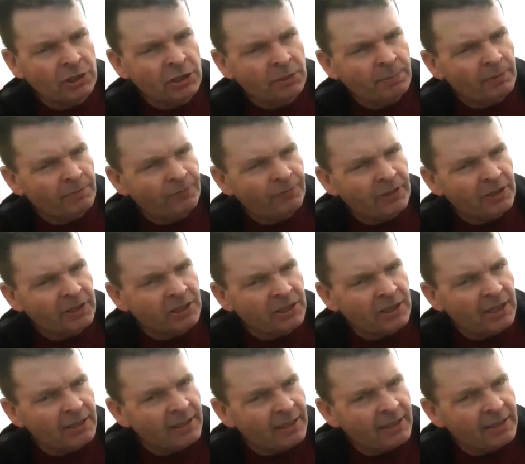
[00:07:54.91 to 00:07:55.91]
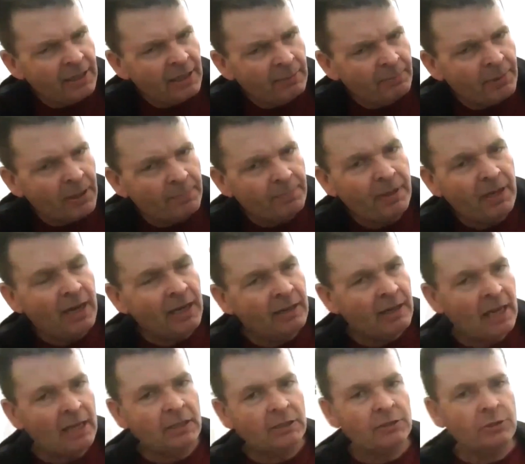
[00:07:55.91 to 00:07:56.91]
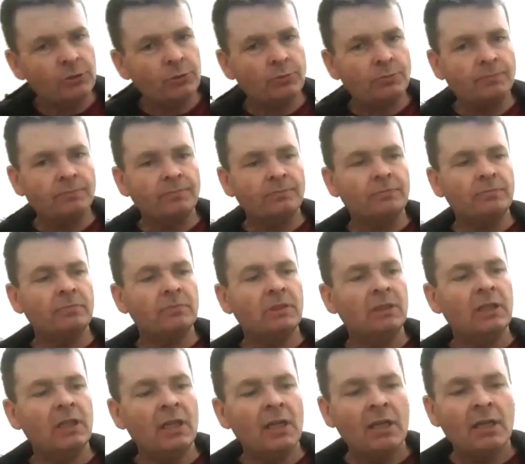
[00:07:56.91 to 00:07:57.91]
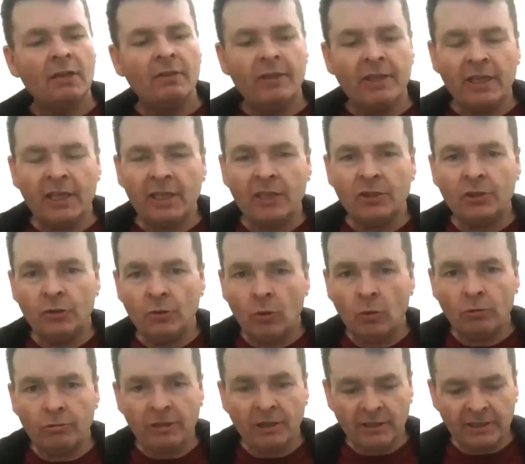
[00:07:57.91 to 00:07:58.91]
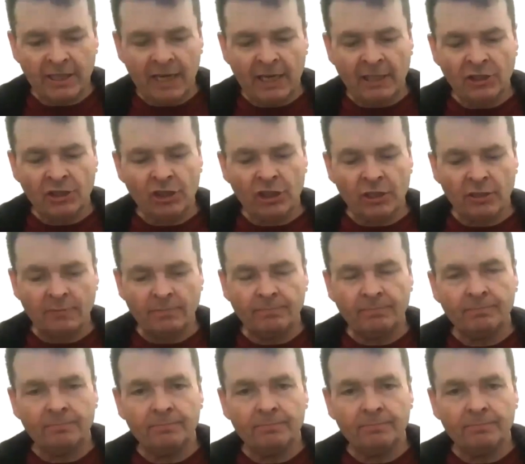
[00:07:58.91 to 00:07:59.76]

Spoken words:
about feel, start to nip up and that'll do. There is no real tension